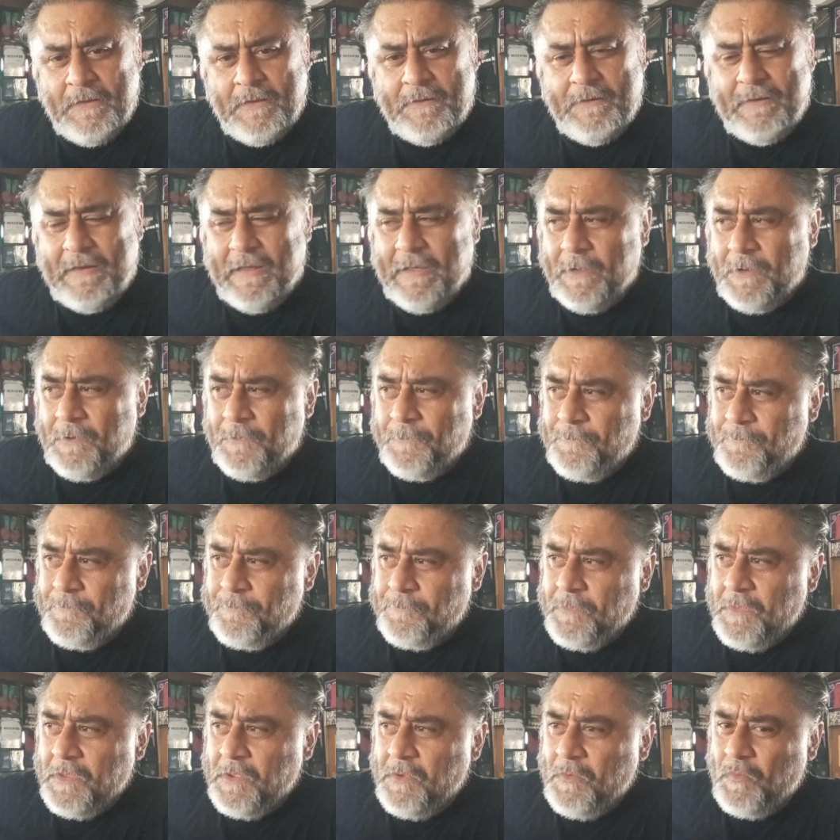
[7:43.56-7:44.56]
Now,
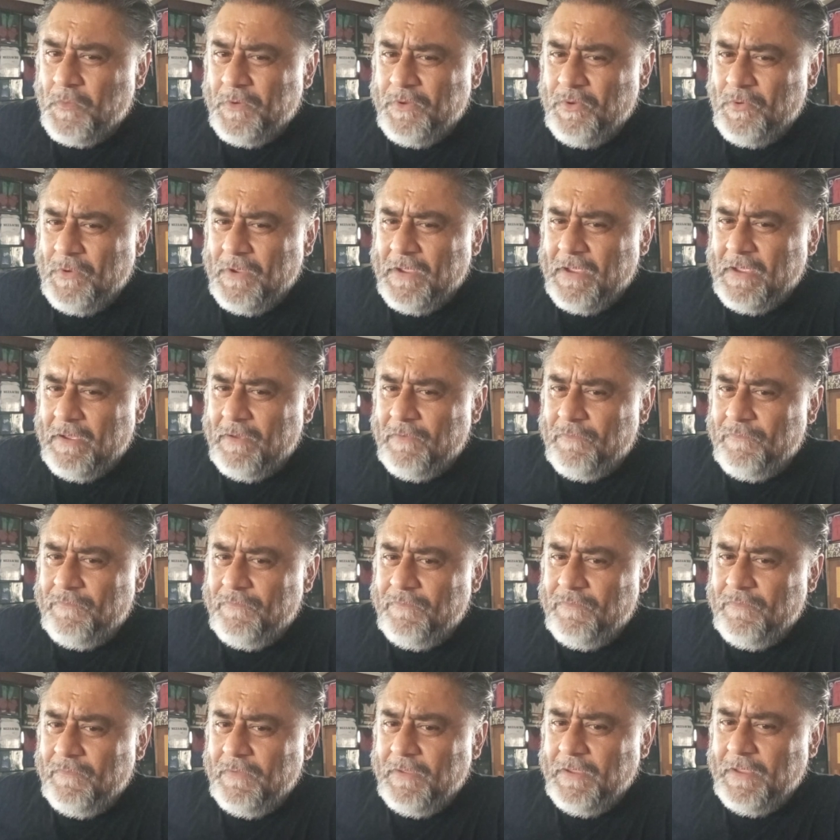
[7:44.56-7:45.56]
when you have
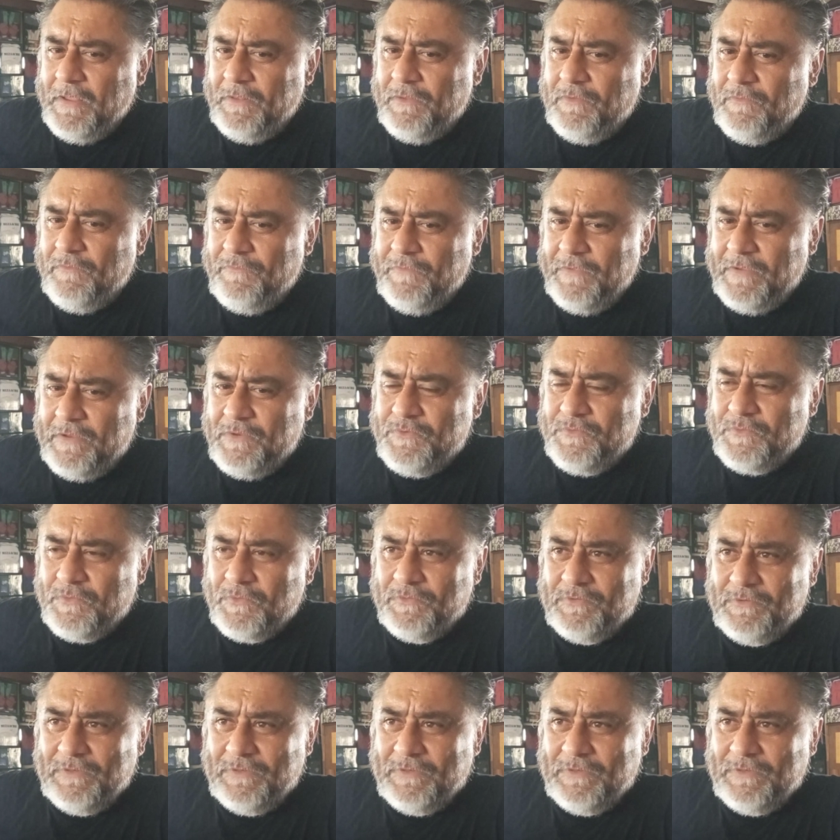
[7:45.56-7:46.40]
individuals